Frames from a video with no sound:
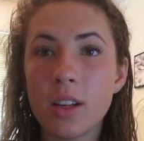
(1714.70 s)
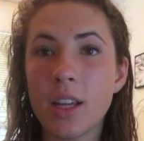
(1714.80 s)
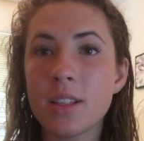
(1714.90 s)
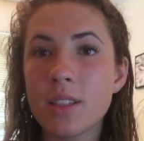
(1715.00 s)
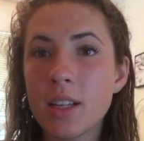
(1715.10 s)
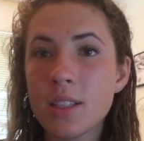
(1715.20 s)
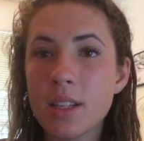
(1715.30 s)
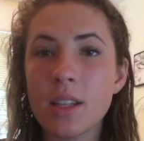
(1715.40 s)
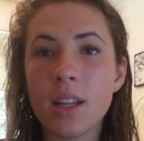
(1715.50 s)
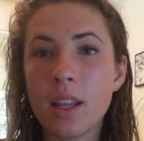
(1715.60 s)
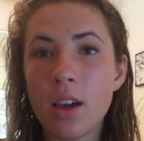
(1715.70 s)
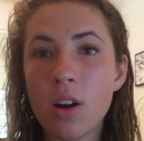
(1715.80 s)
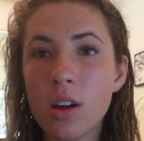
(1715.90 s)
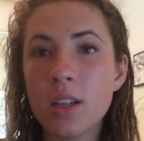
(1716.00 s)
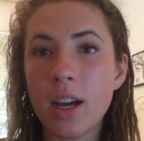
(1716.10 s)
insisting that they
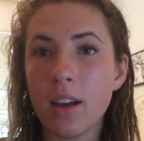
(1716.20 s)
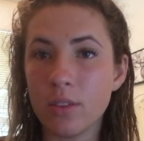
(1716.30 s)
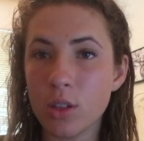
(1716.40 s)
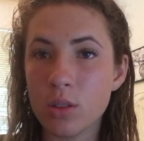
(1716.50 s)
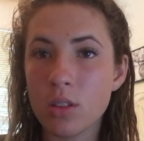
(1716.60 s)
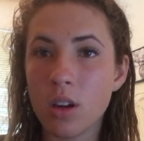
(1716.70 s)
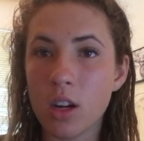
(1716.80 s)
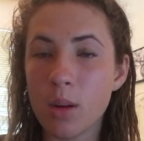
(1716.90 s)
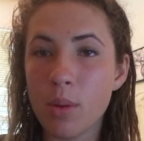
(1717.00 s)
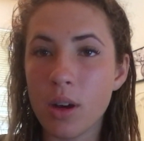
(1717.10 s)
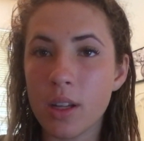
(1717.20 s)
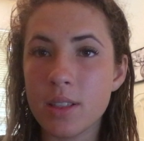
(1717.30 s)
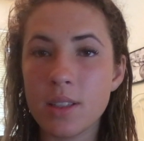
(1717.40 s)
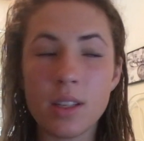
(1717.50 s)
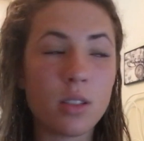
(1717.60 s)
all have no slaughter
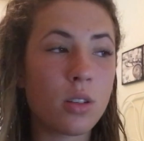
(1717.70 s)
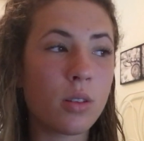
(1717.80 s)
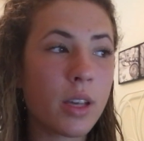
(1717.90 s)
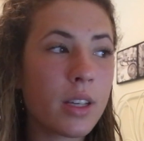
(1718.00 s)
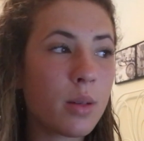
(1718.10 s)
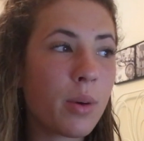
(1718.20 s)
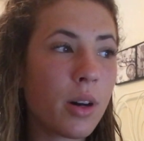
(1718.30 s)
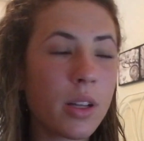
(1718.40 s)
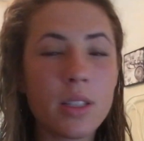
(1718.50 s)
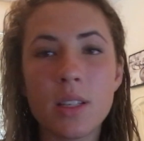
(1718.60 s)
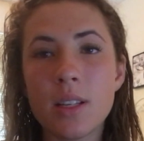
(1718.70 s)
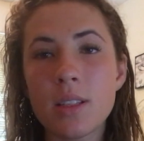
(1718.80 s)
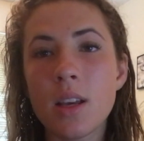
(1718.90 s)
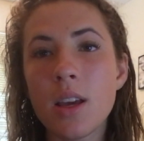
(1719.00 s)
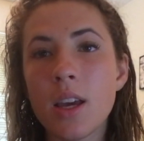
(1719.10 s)
policies, no kill
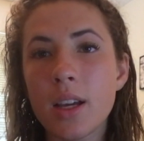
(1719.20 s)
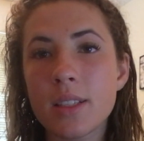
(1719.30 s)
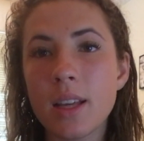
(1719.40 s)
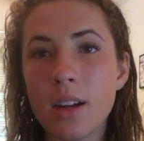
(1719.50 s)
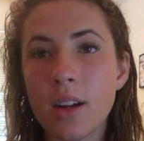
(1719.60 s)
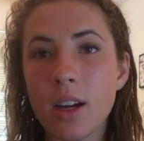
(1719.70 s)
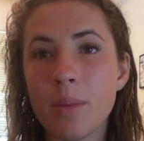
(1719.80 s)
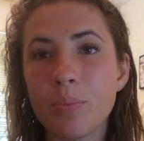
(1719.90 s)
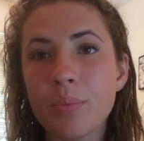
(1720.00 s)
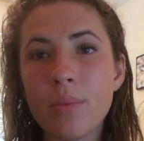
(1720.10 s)
policies, etc.